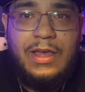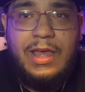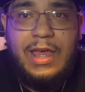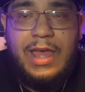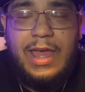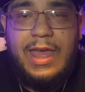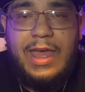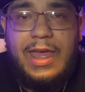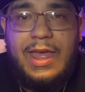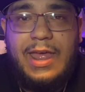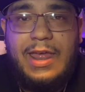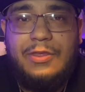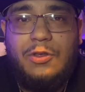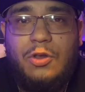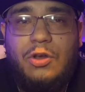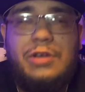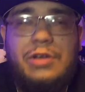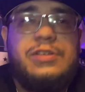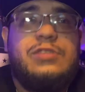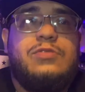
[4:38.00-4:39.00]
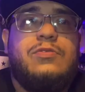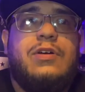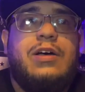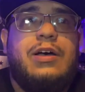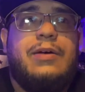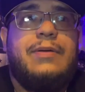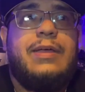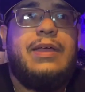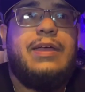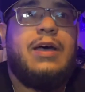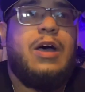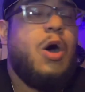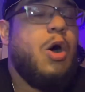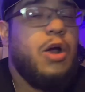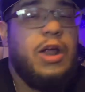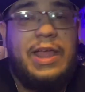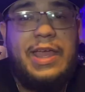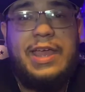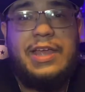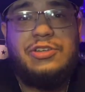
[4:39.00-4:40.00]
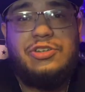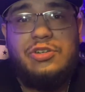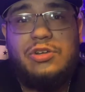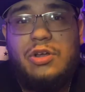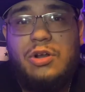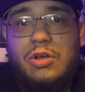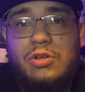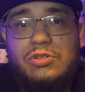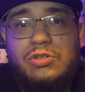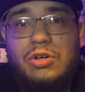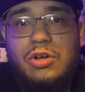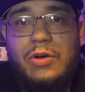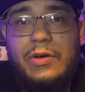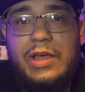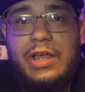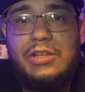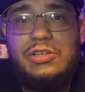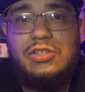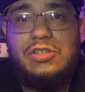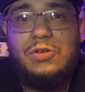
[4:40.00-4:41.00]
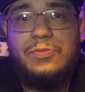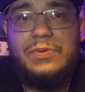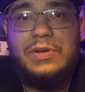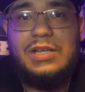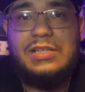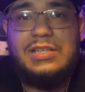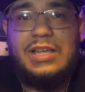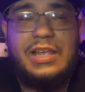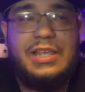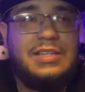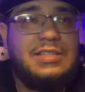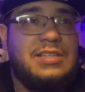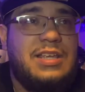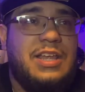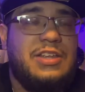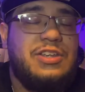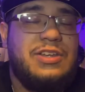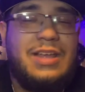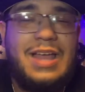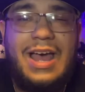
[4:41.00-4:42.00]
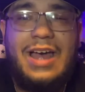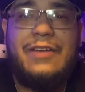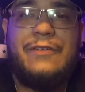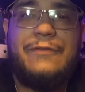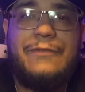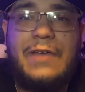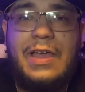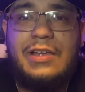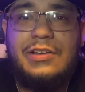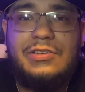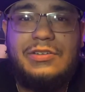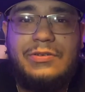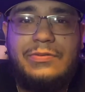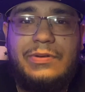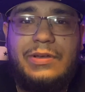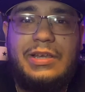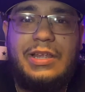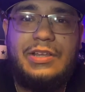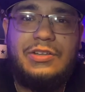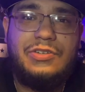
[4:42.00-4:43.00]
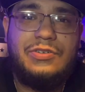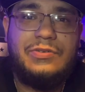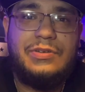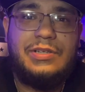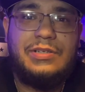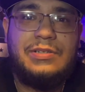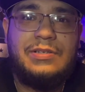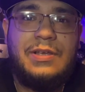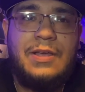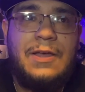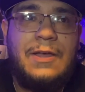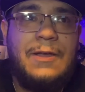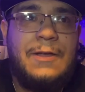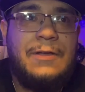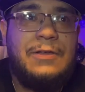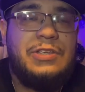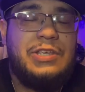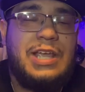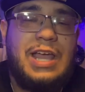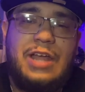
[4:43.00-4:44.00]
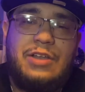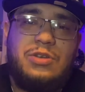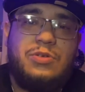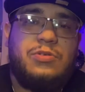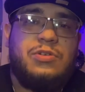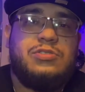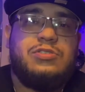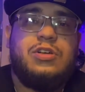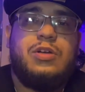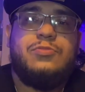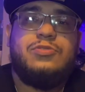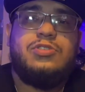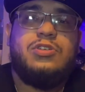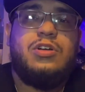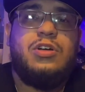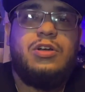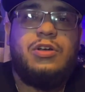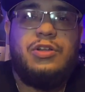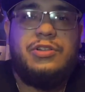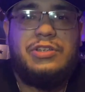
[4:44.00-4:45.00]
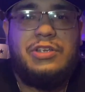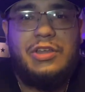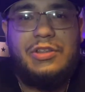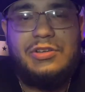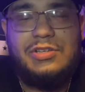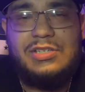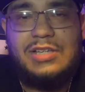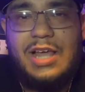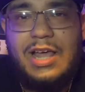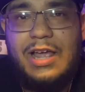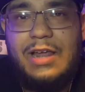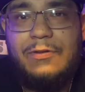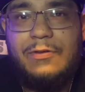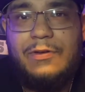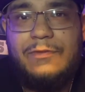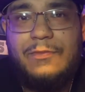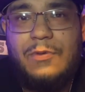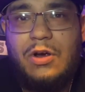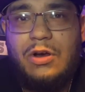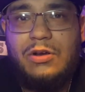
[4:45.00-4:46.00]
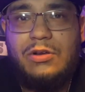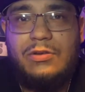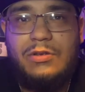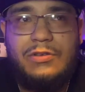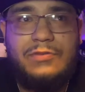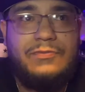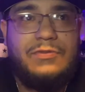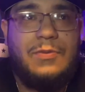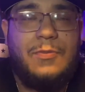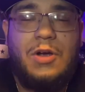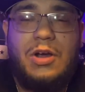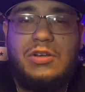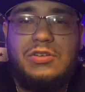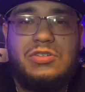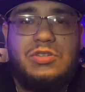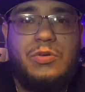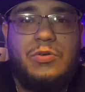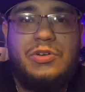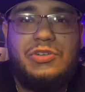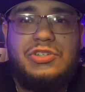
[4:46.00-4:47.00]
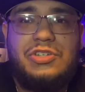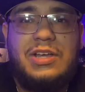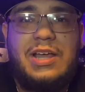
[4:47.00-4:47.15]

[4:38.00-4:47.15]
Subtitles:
And the only reason why, or edge, you can also go edge too, because like you said, you got to factor in injuries. You got Dorrance Armstrong on the other side with DeMarcus Lawrence.